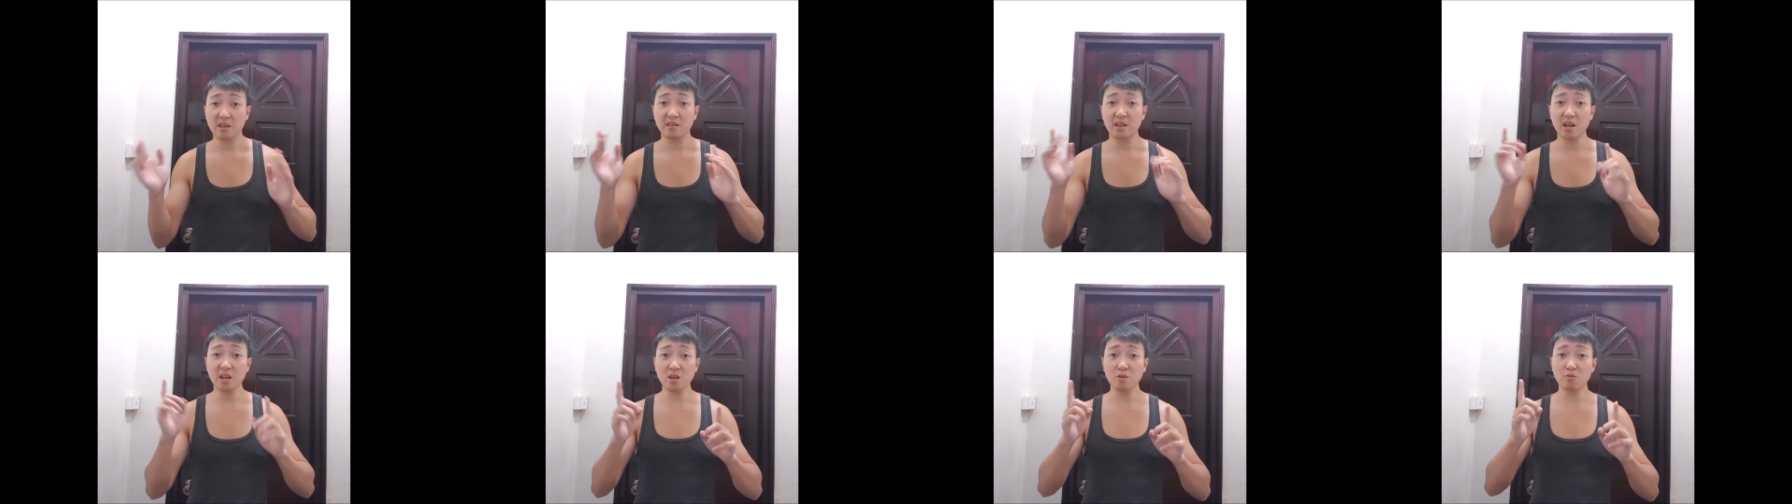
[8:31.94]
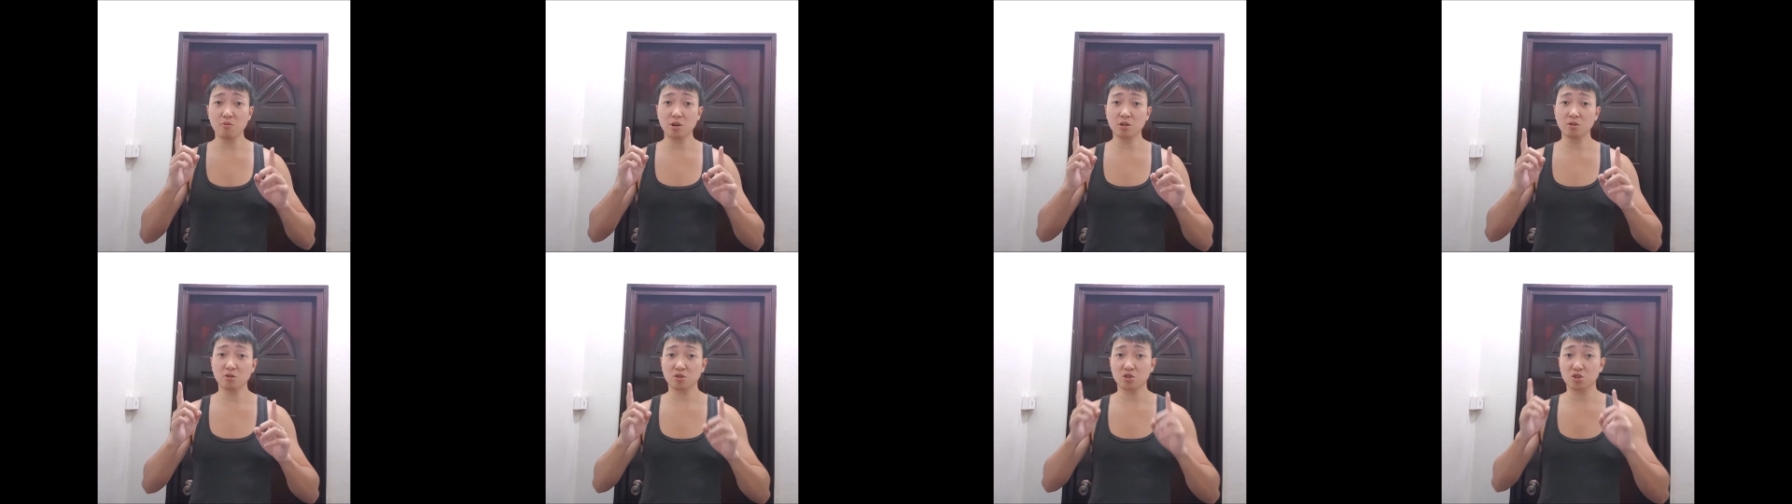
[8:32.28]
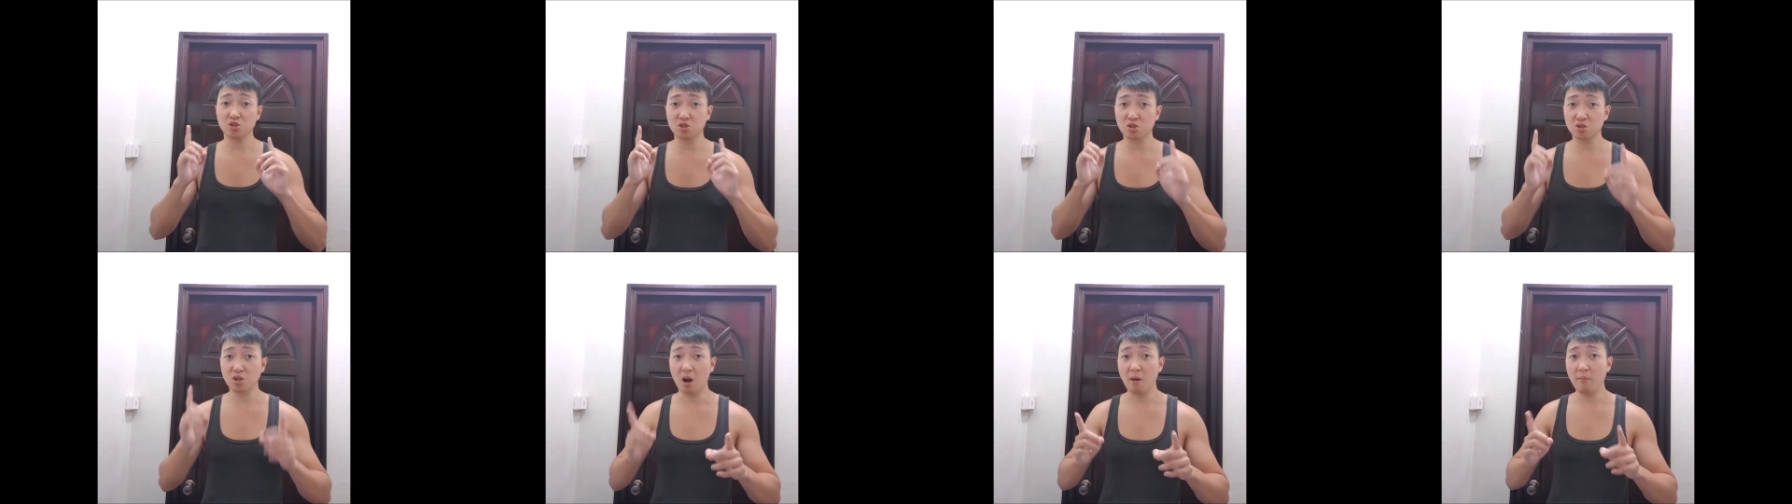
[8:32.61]
then you want to
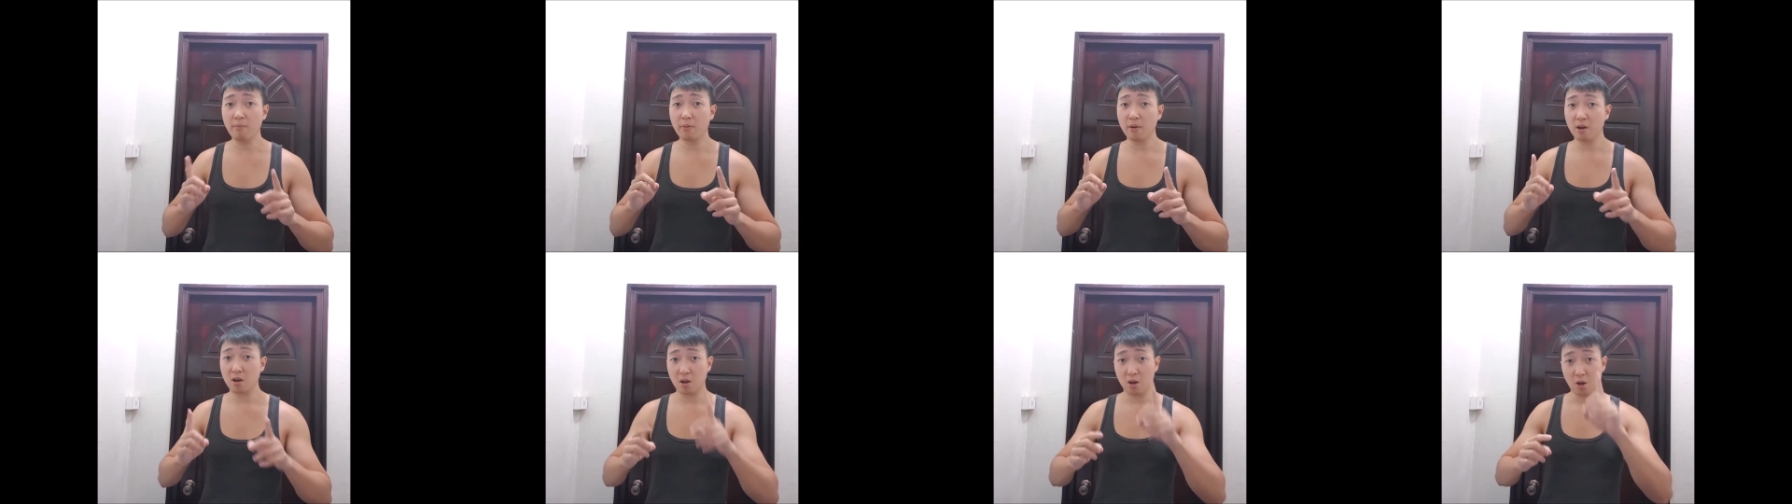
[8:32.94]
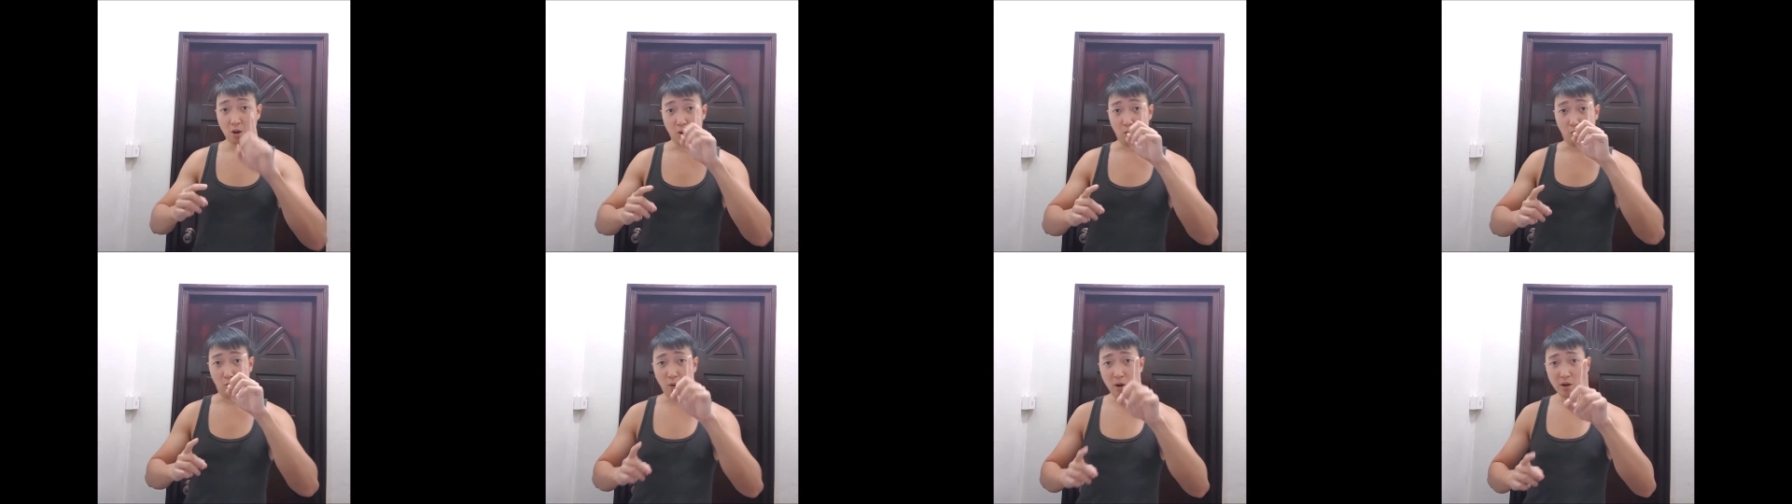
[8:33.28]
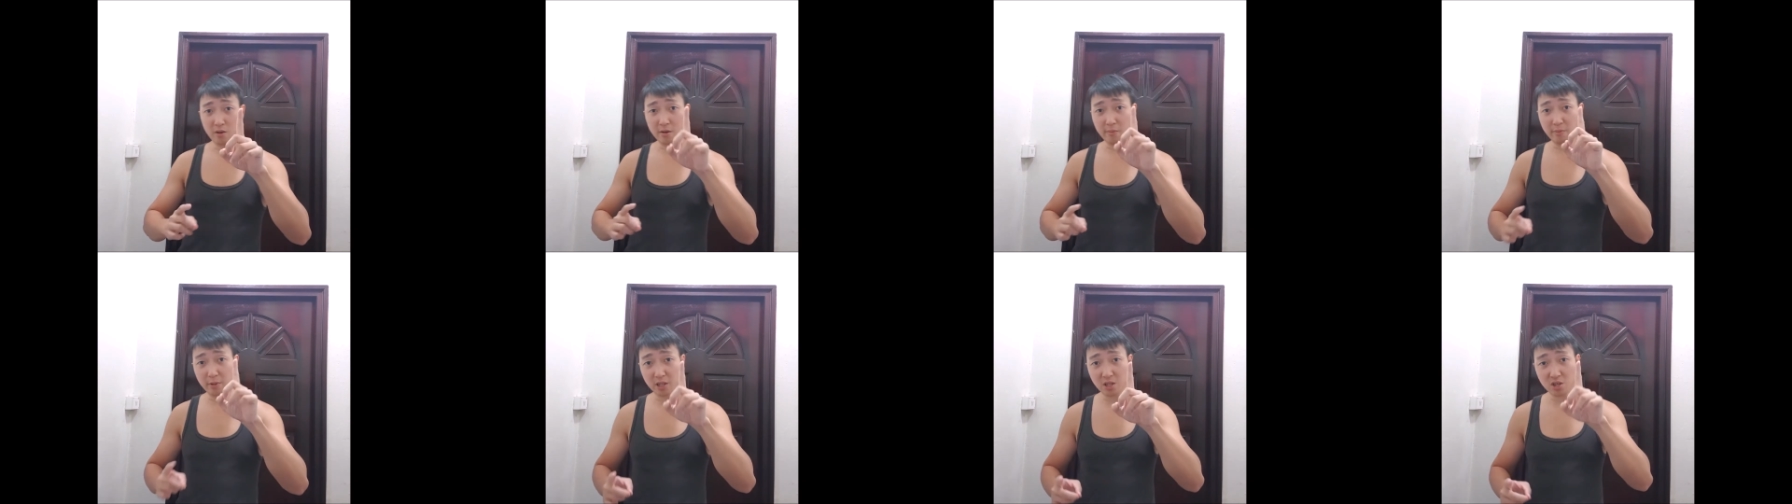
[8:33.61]
stop
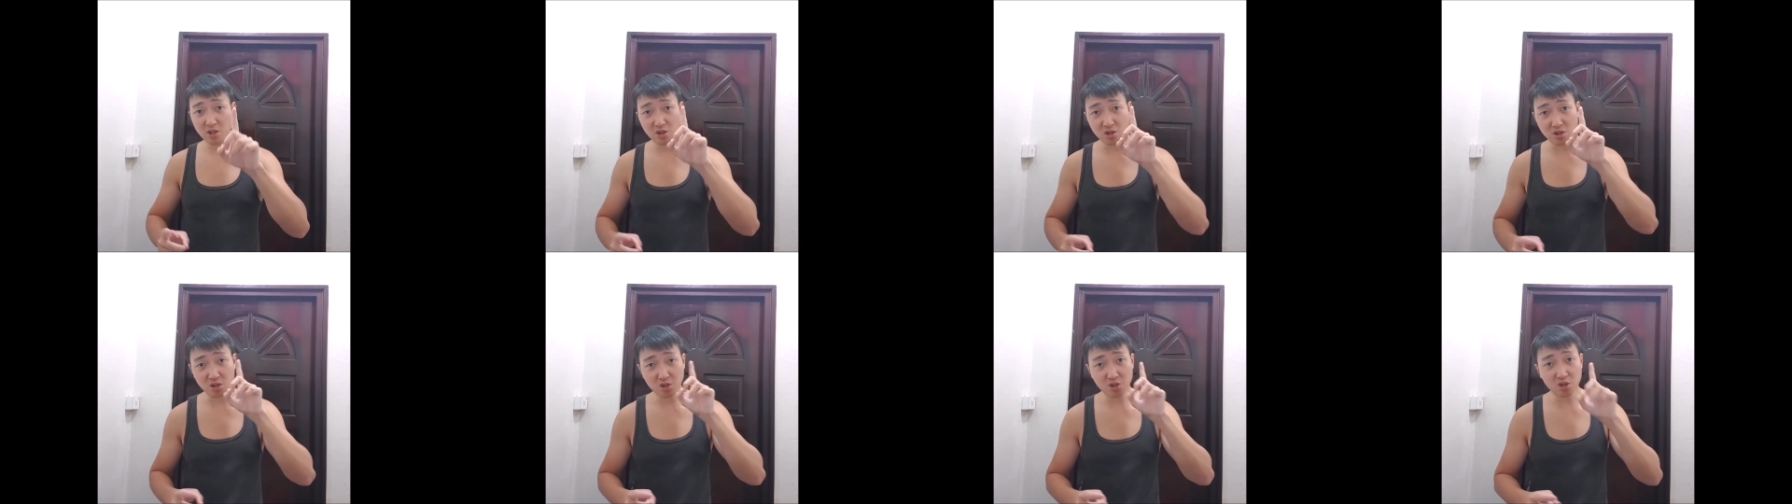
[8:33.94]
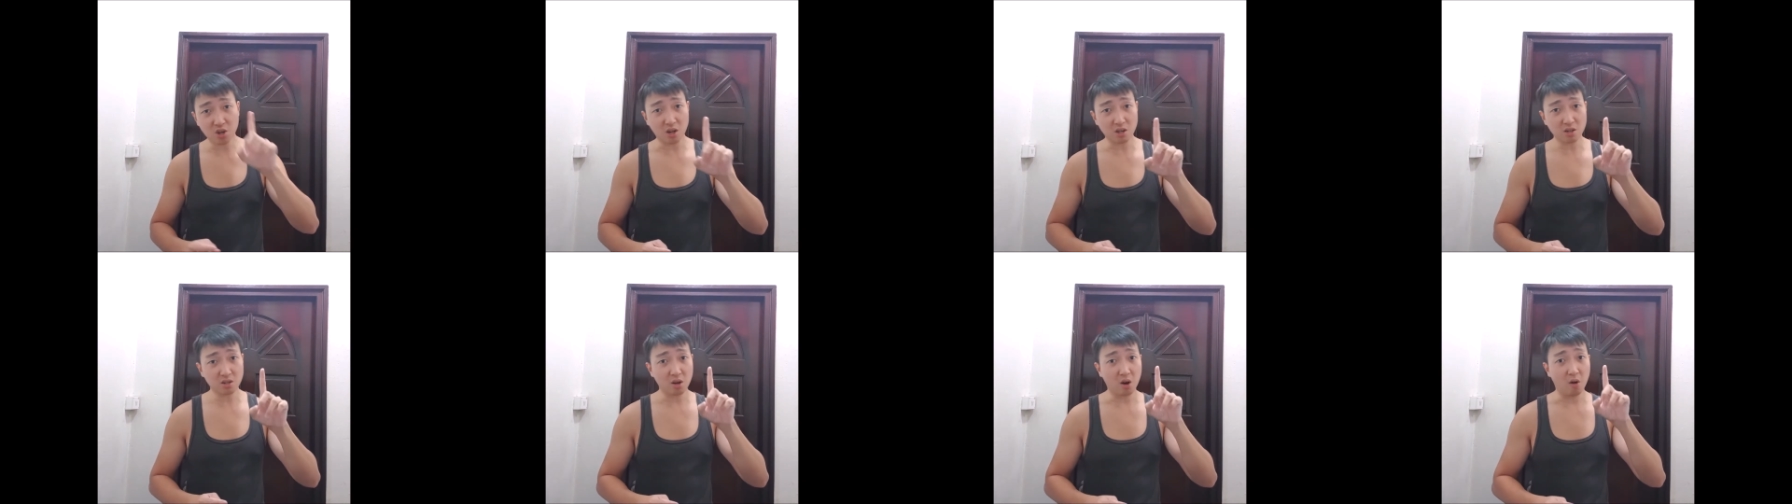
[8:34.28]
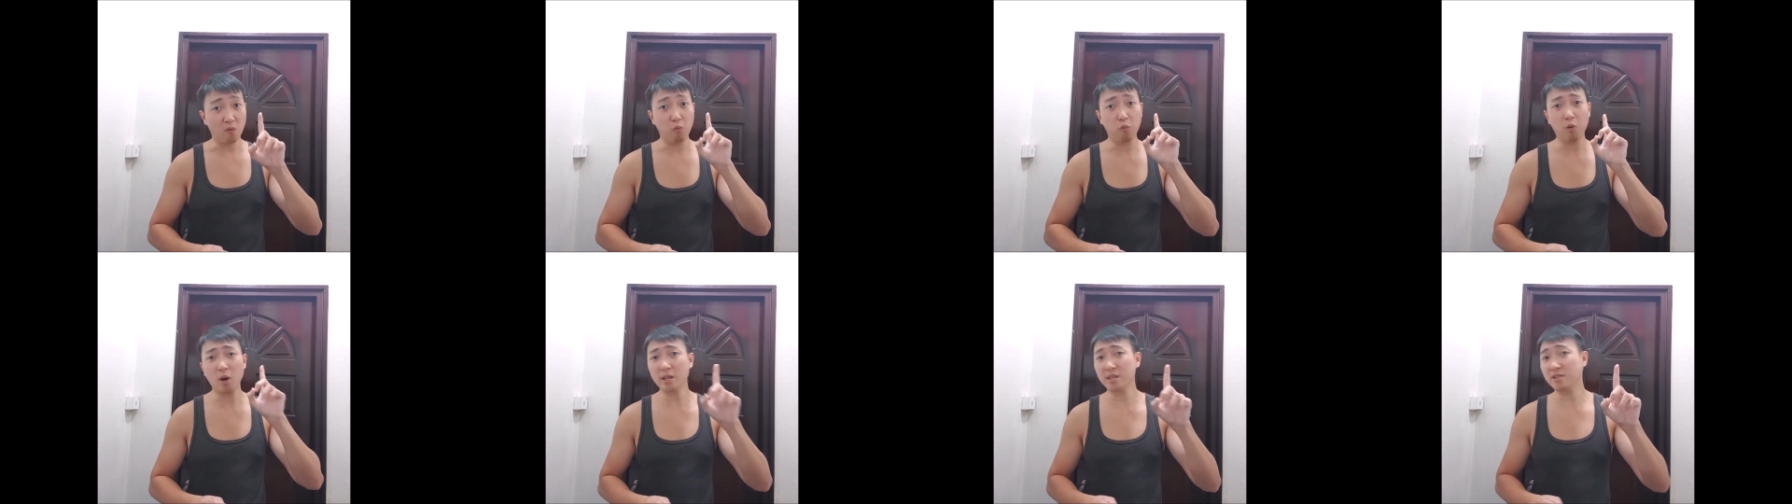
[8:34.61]
1 repetition short
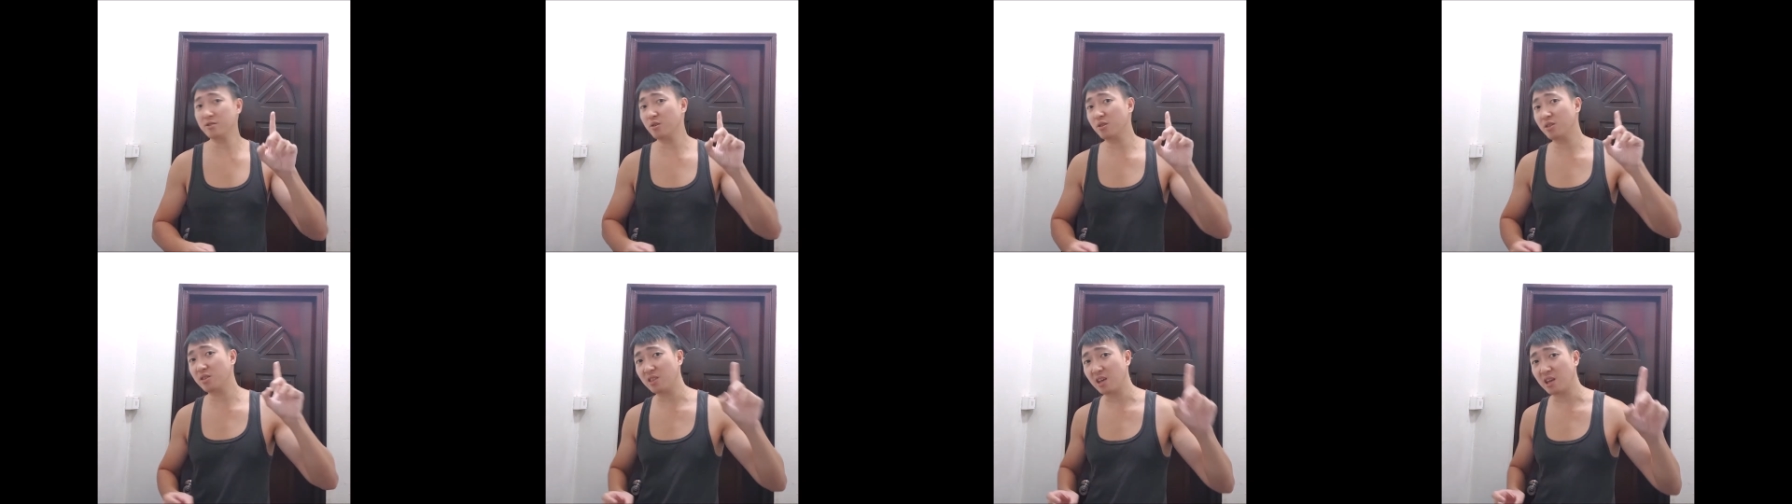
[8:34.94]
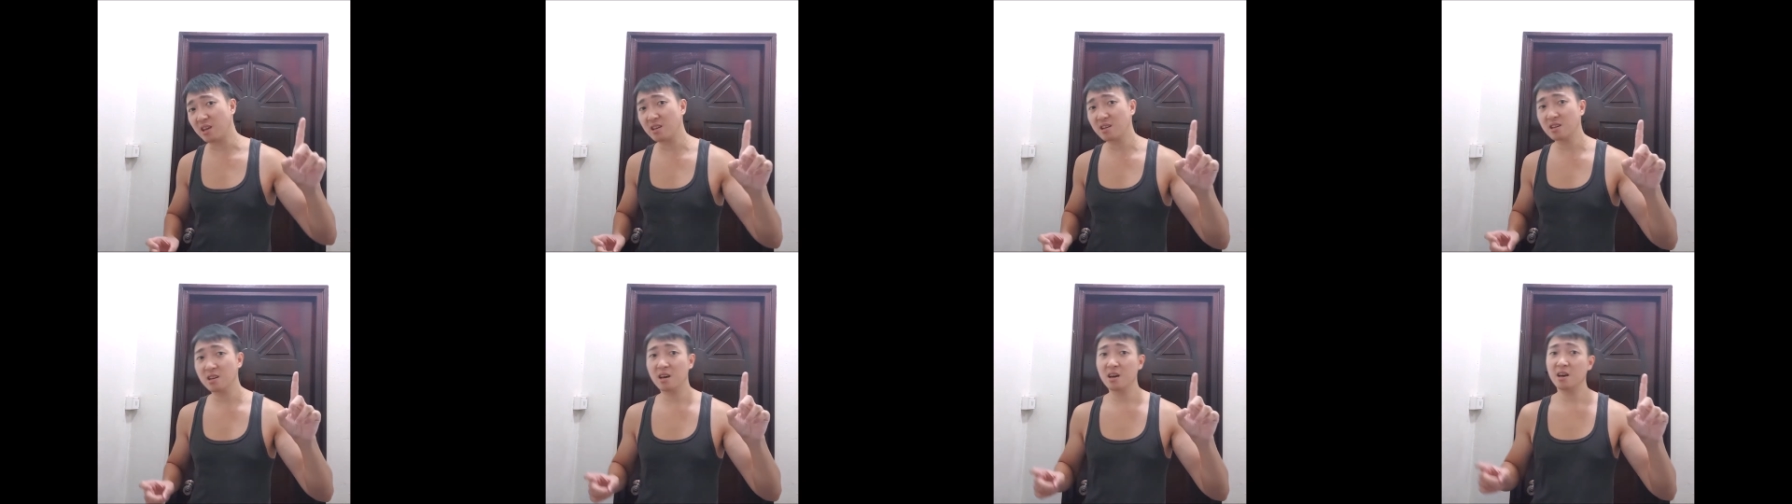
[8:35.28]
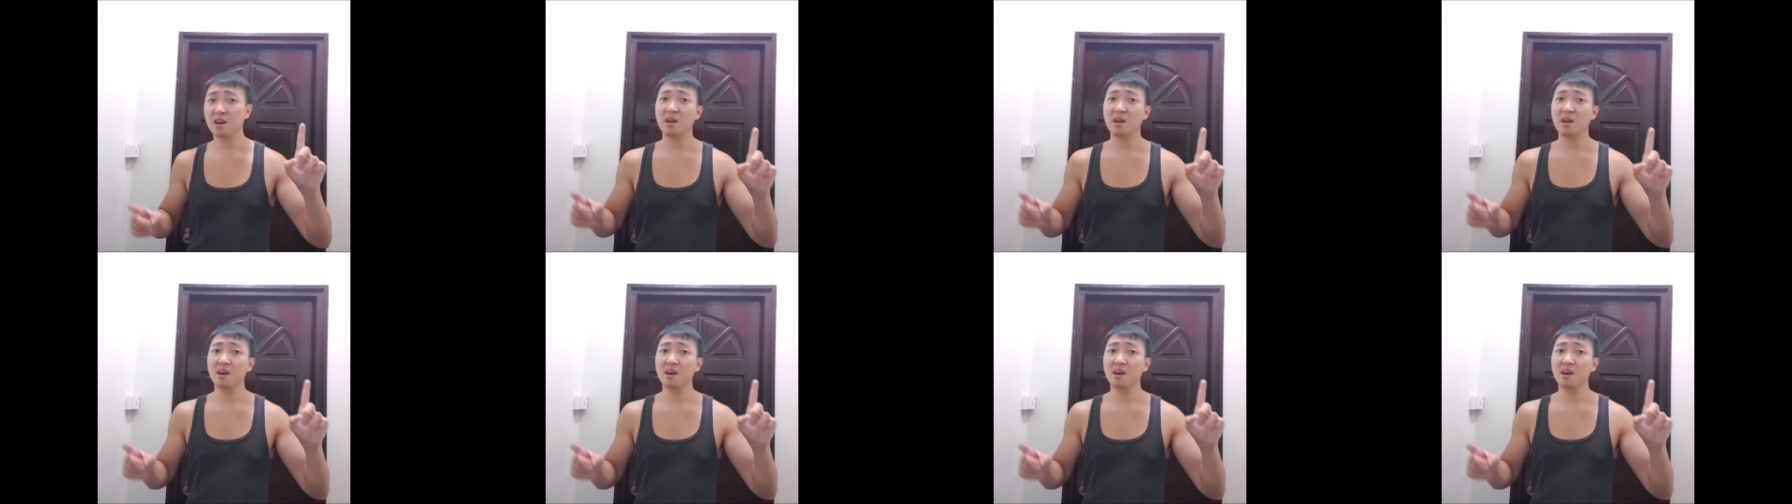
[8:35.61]
of what you think